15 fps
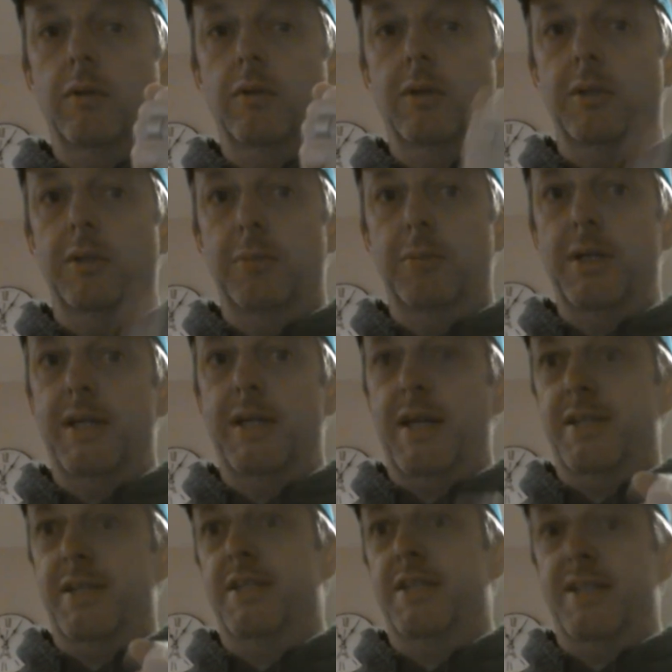In my case,
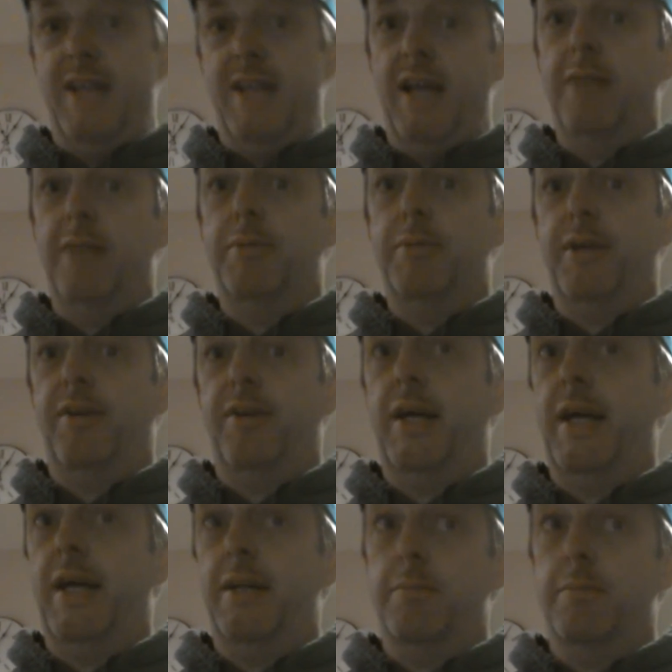it didn't help that I
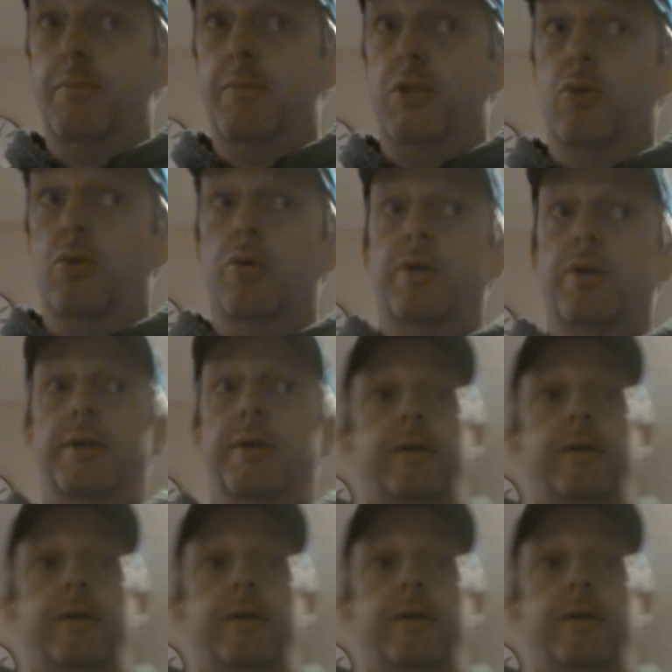had them stored in